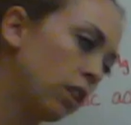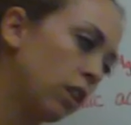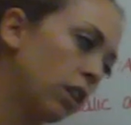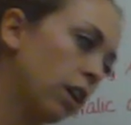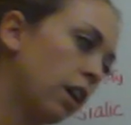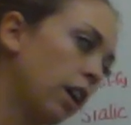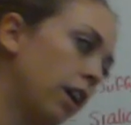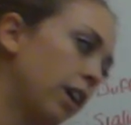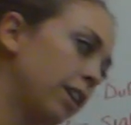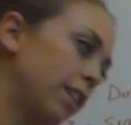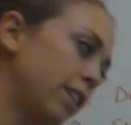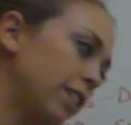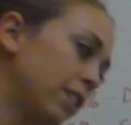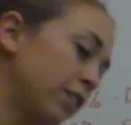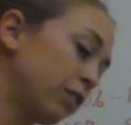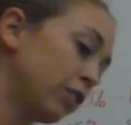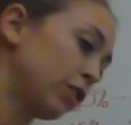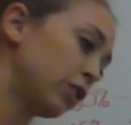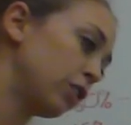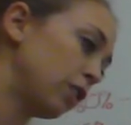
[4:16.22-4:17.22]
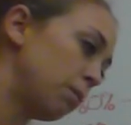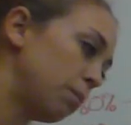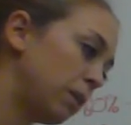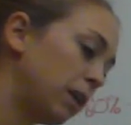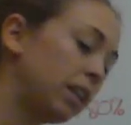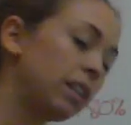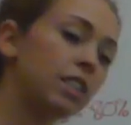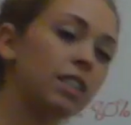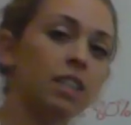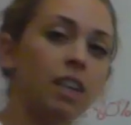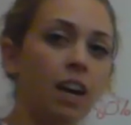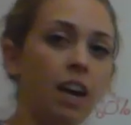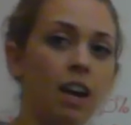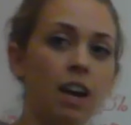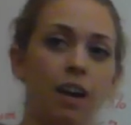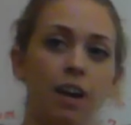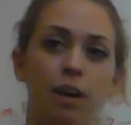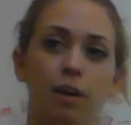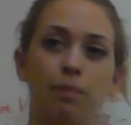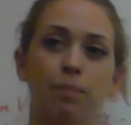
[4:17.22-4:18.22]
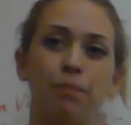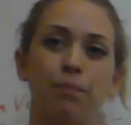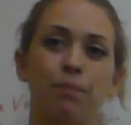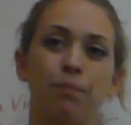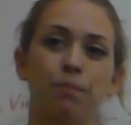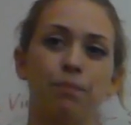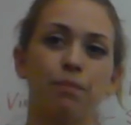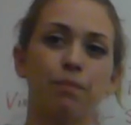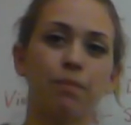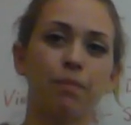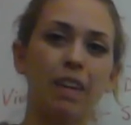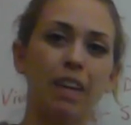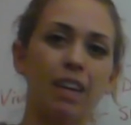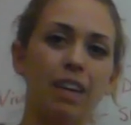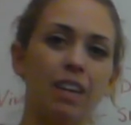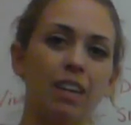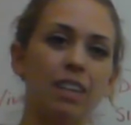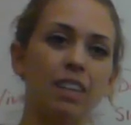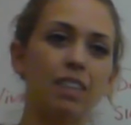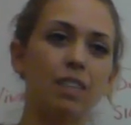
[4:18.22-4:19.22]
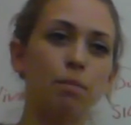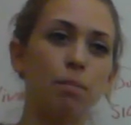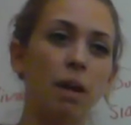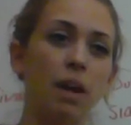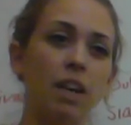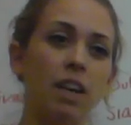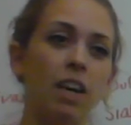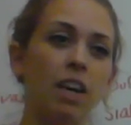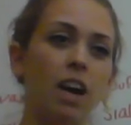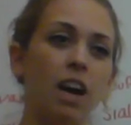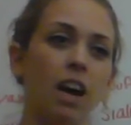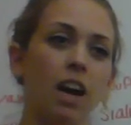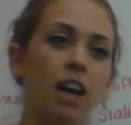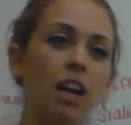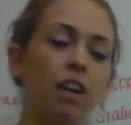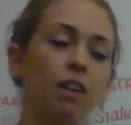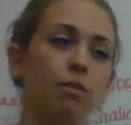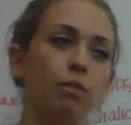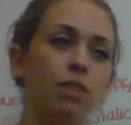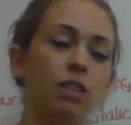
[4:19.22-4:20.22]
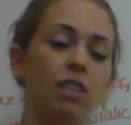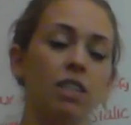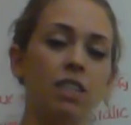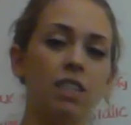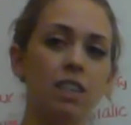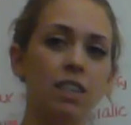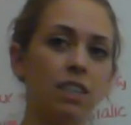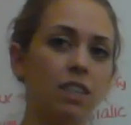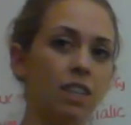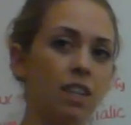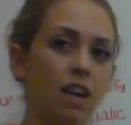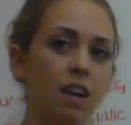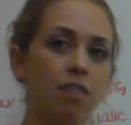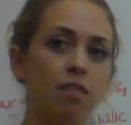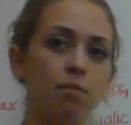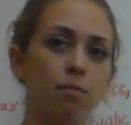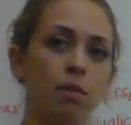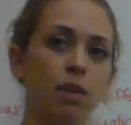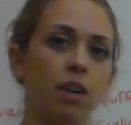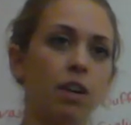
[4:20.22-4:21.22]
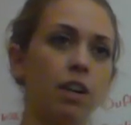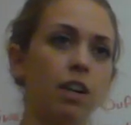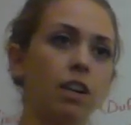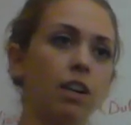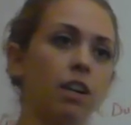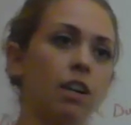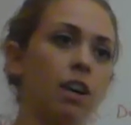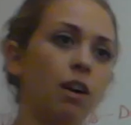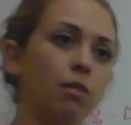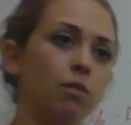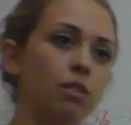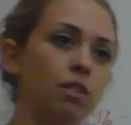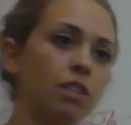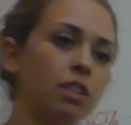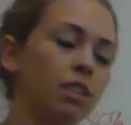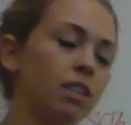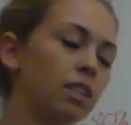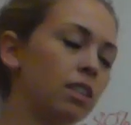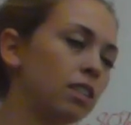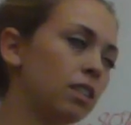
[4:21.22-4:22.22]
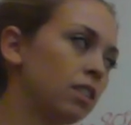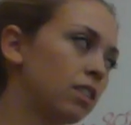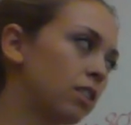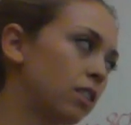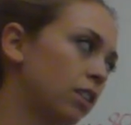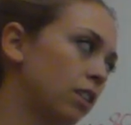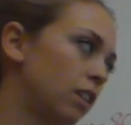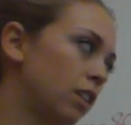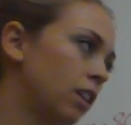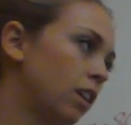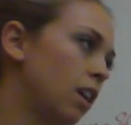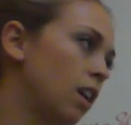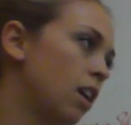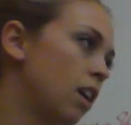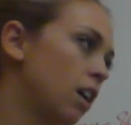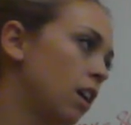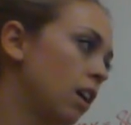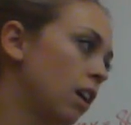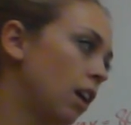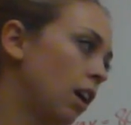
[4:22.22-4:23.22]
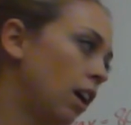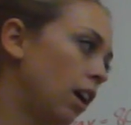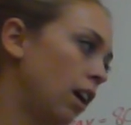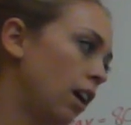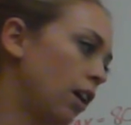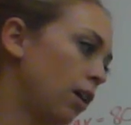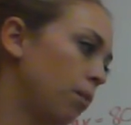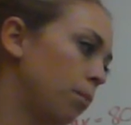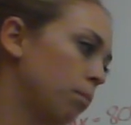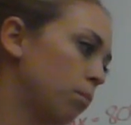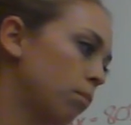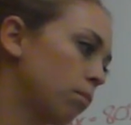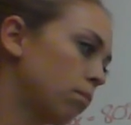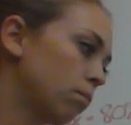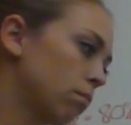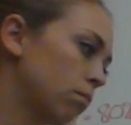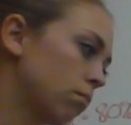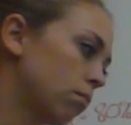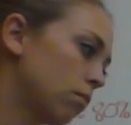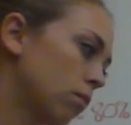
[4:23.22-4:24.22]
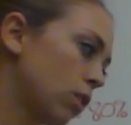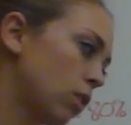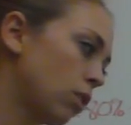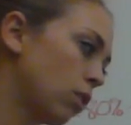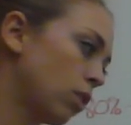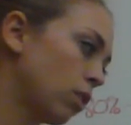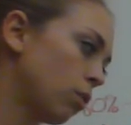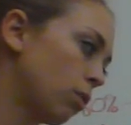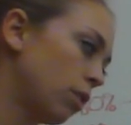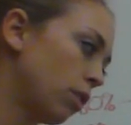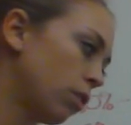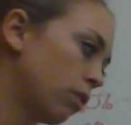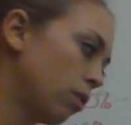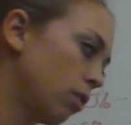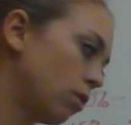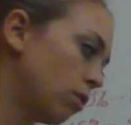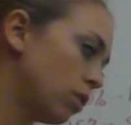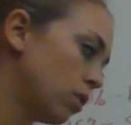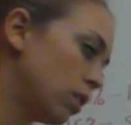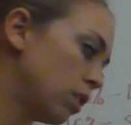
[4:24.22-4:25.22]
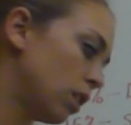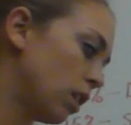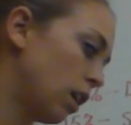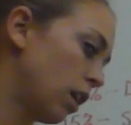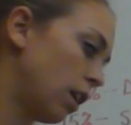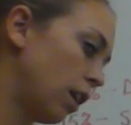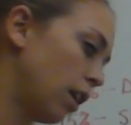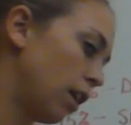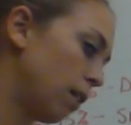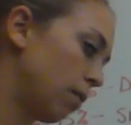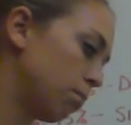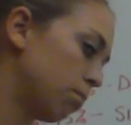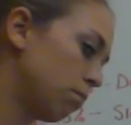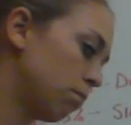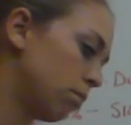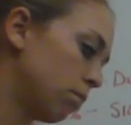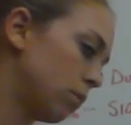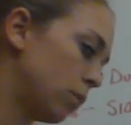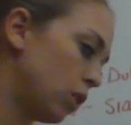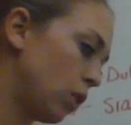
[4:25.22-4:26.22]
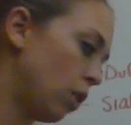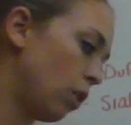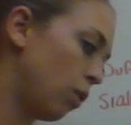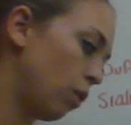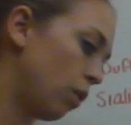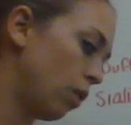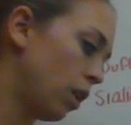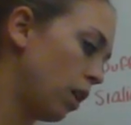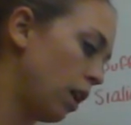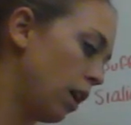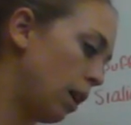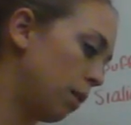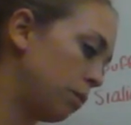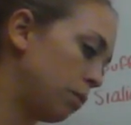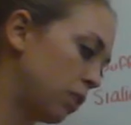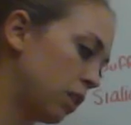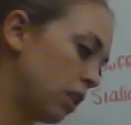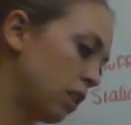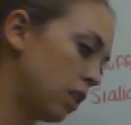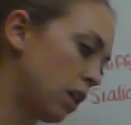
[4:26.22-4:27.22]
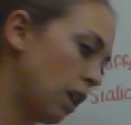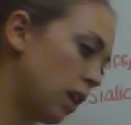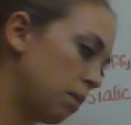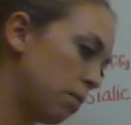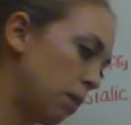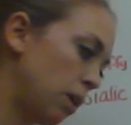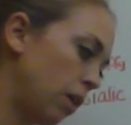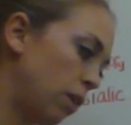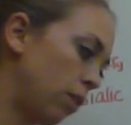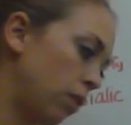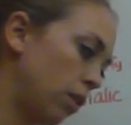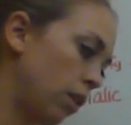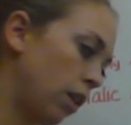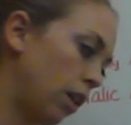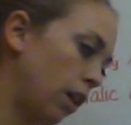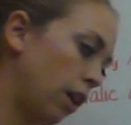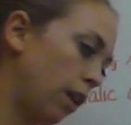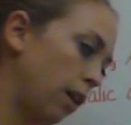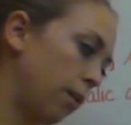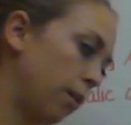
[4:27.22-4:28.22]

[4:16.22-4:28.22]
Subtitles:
There are different treatments depending on resistance. A lot of malaria are now resistant to certain chloroquinones. So I'm just going to talk about,